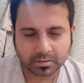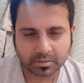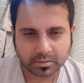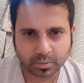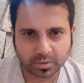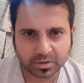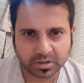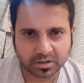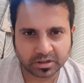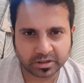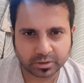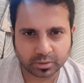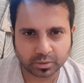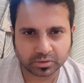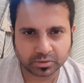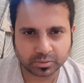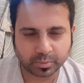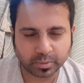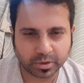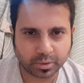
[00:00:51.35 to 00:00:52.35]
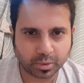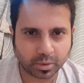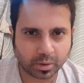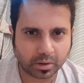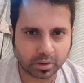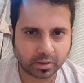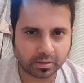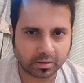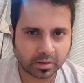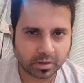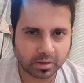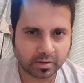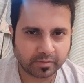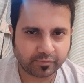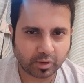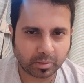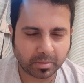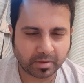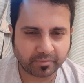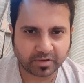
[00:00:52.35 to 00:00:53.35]
with the NATO's withdrawal
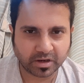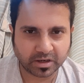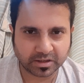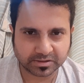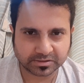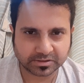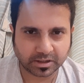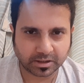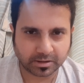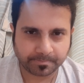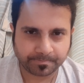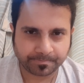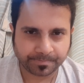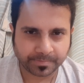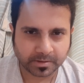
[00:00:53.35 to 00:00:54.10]
from Afghanistan,